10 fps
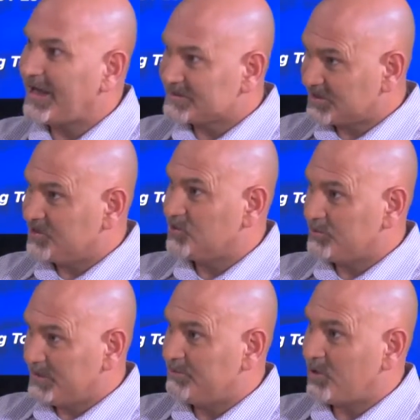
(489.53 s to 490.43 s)
asking
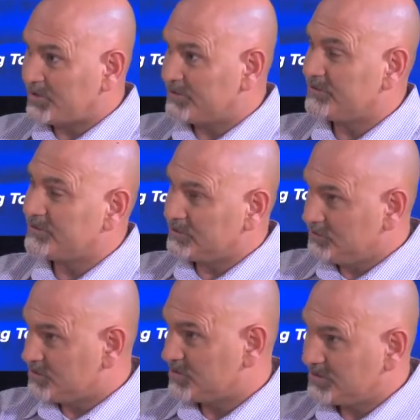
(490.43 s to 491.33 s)
you to be part of the
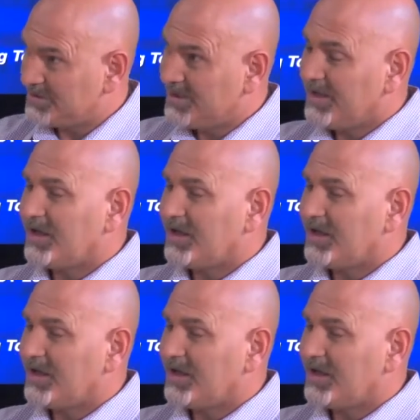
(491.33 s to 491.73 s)
solution.